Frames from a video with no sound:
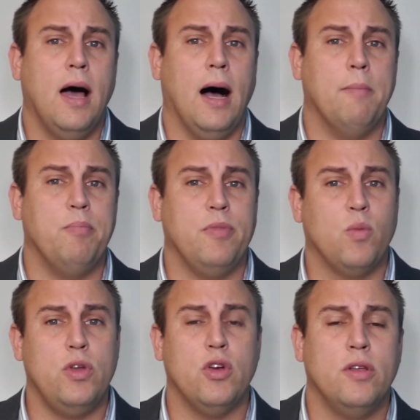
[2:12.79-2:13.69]

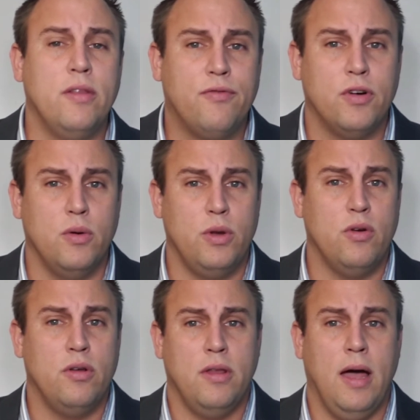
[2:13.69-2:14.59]
When you're in
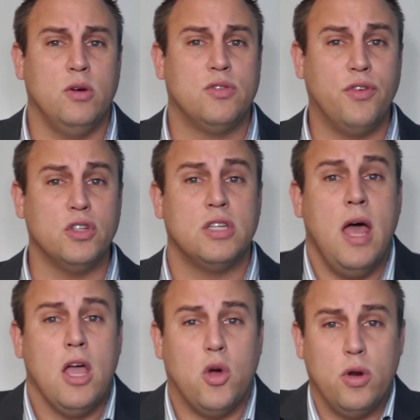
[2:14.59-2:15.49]
the house first,